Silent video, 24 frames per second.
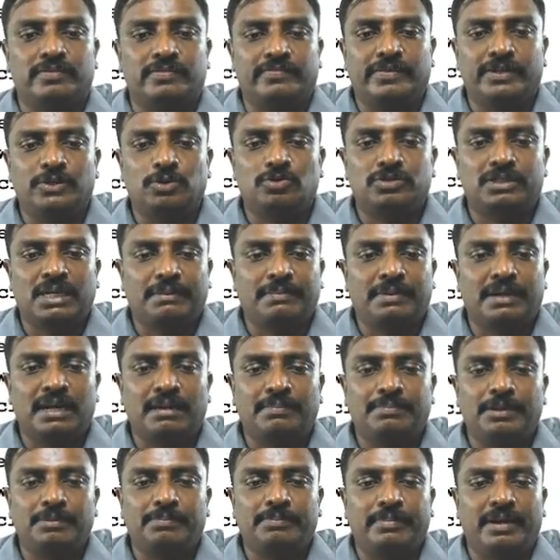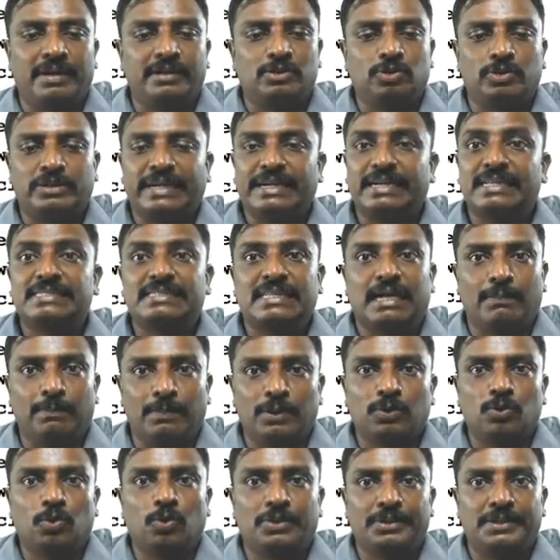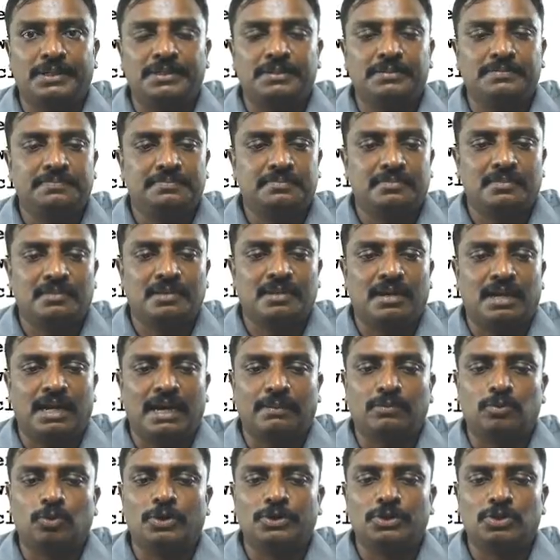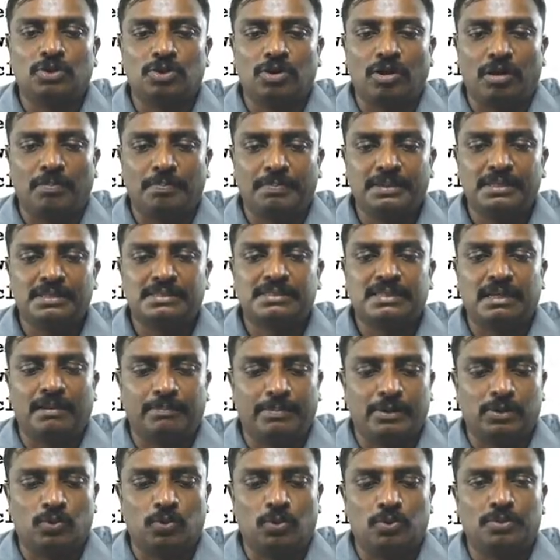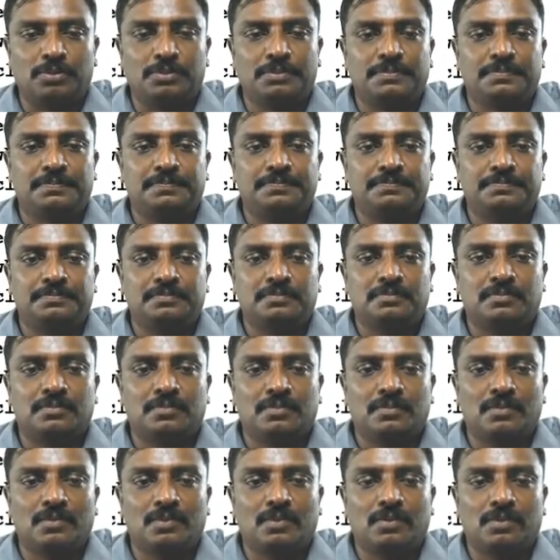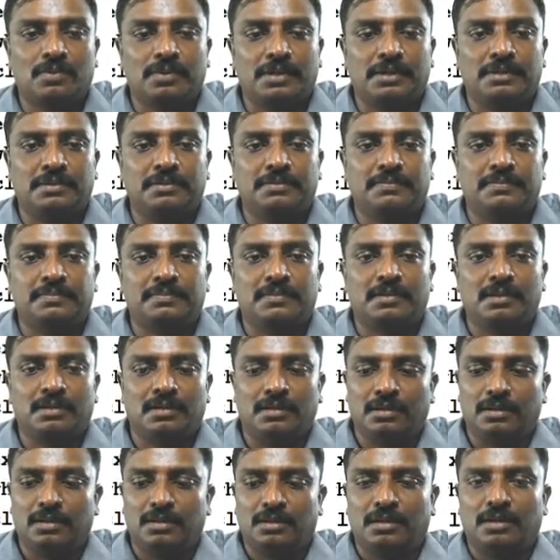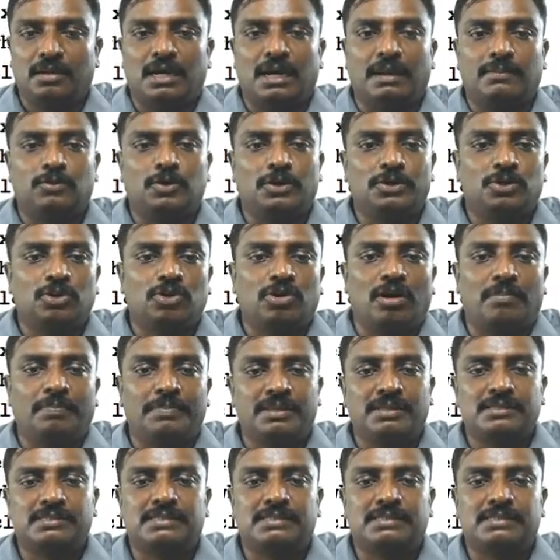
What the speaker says: When you type help in add, you get a sample code here. I'm going to copy the sample code. Okay. I'm going to copy the